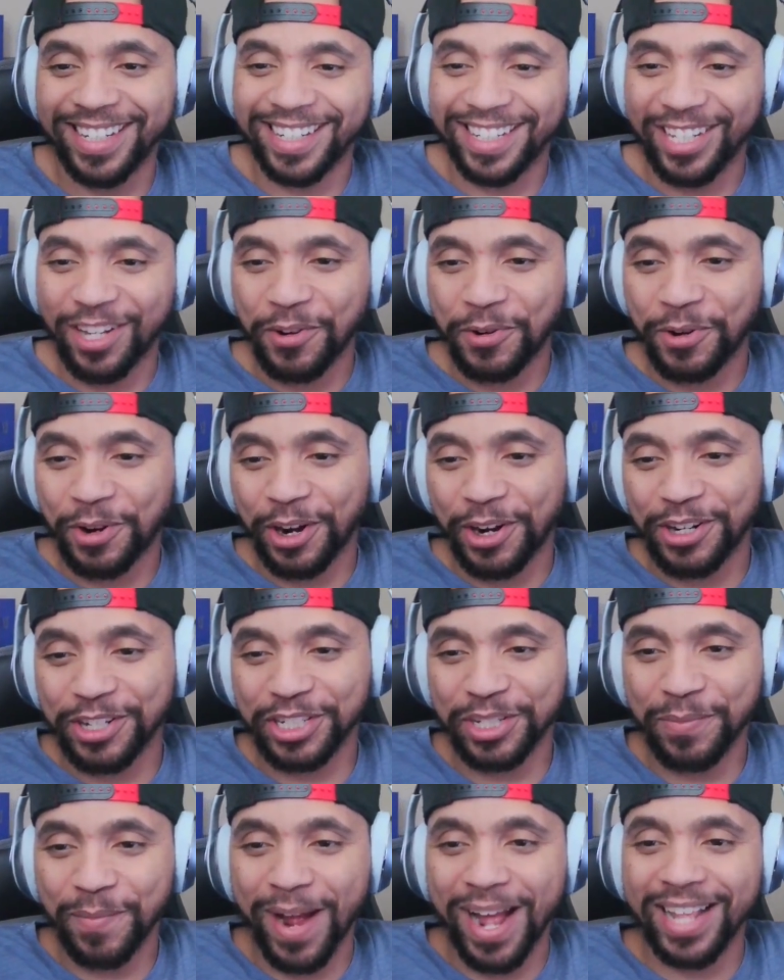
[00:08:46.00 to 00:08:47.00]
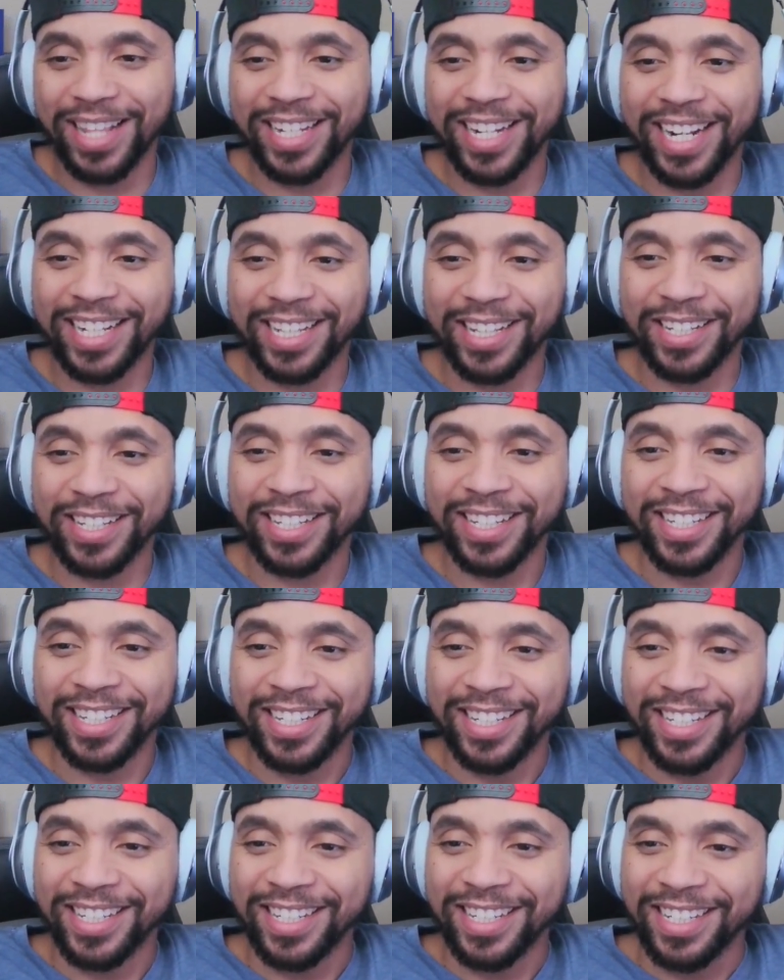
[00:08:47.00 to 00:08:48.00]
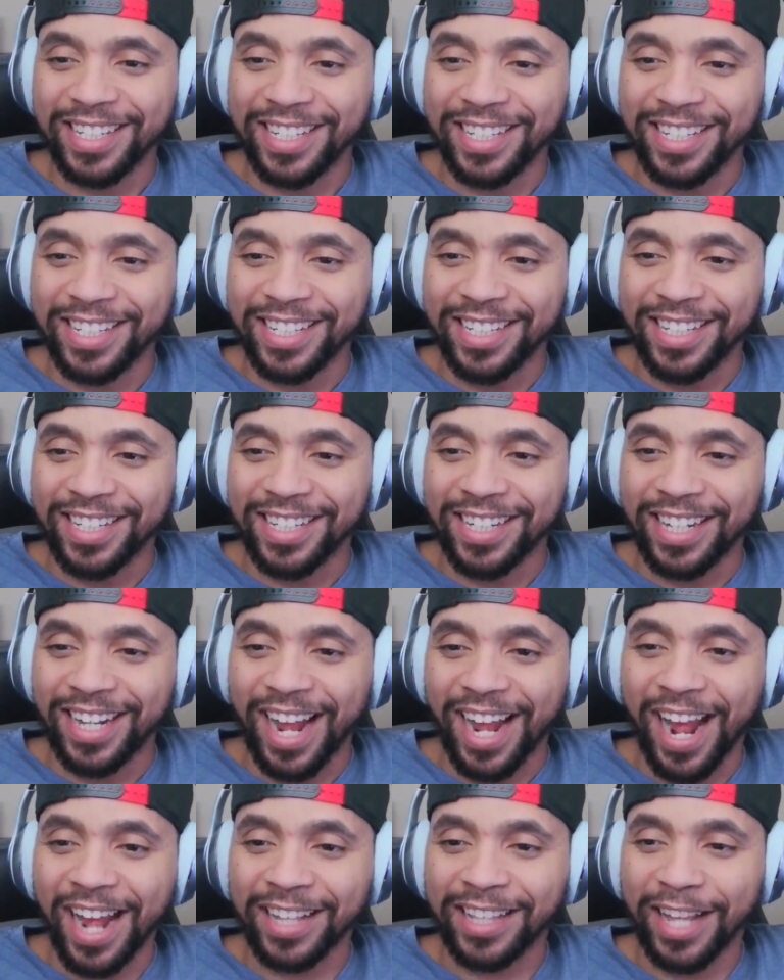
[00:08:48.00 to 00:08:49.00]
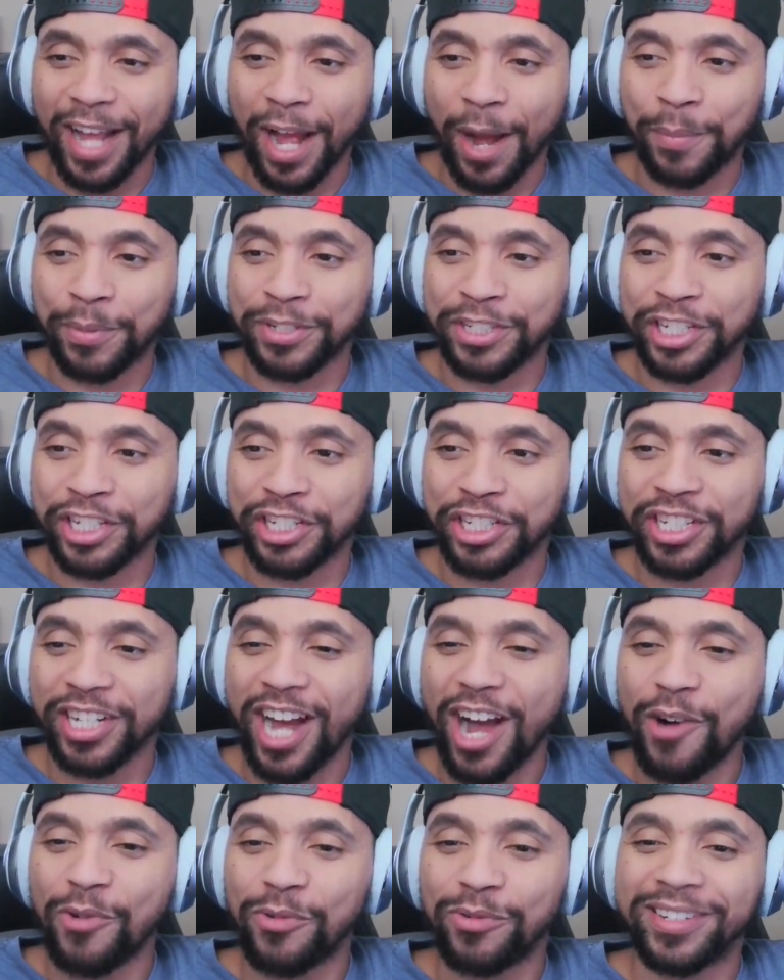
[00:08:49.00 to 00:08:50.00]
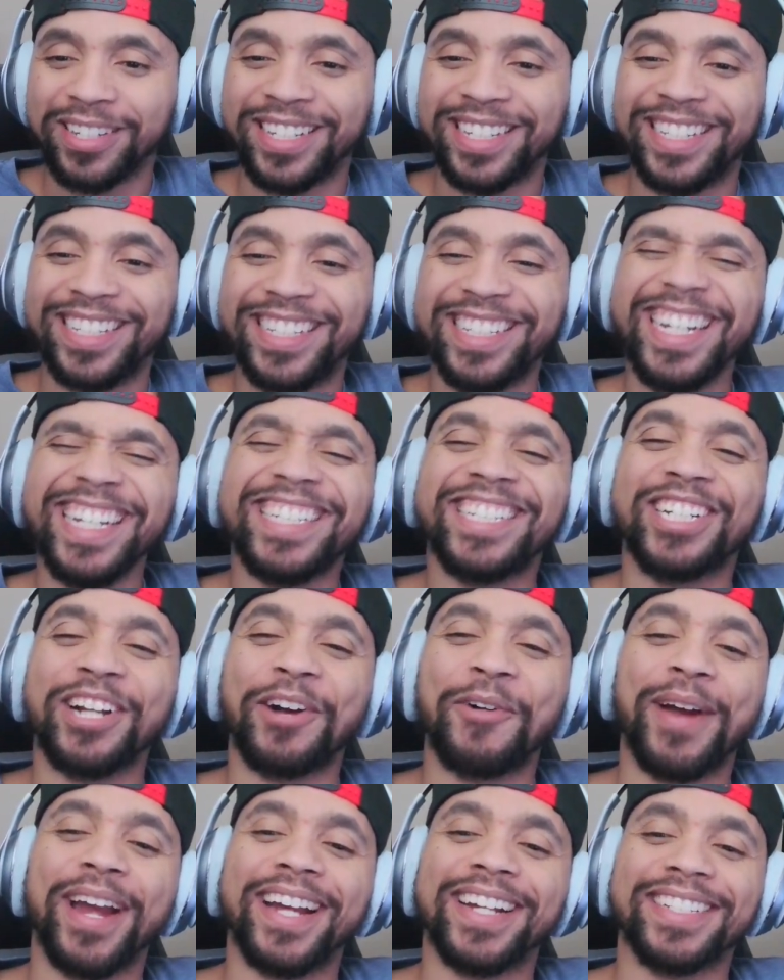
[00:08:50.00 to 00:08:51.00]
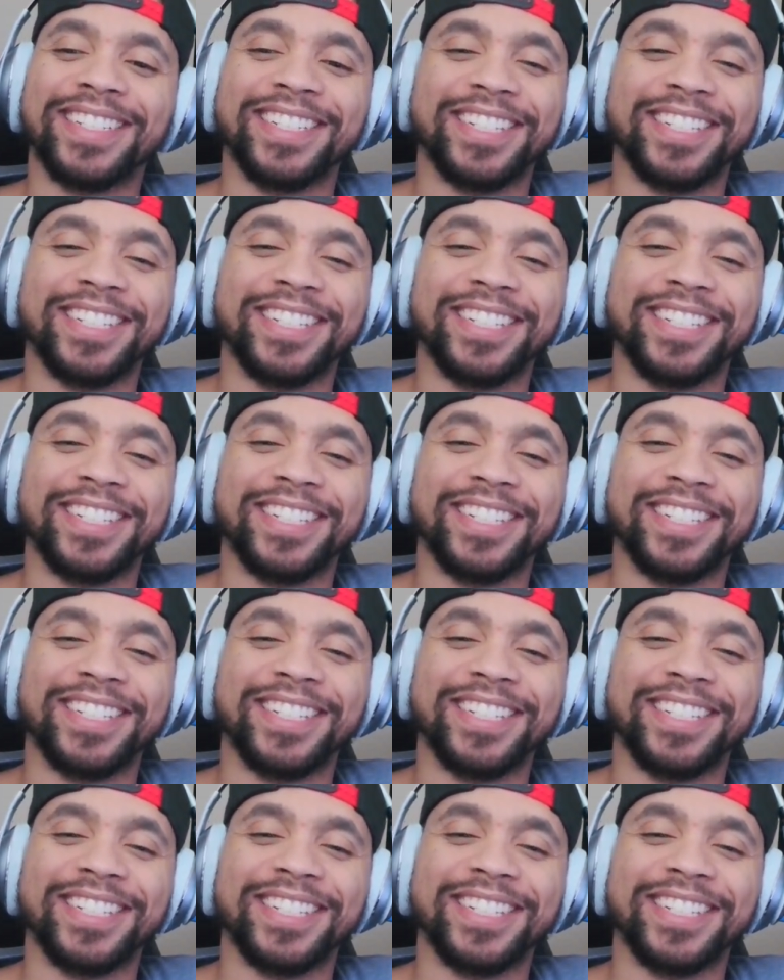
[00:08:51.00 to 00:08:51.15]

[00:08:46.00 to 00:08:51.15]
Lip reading: Your girl smiling at the... At the opposition. Oh, get your ass up.